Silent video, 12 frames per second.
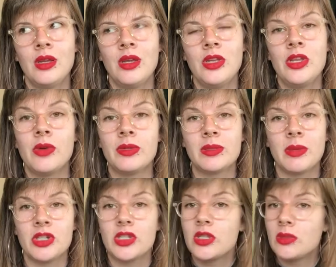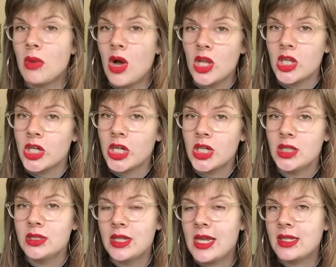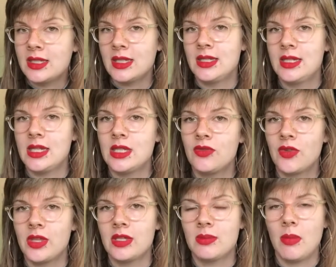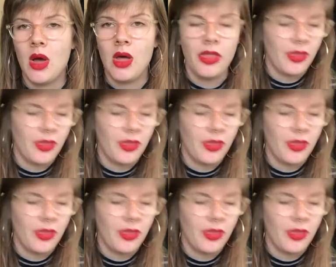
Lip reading: you know, it's a much smaller existence for this moth.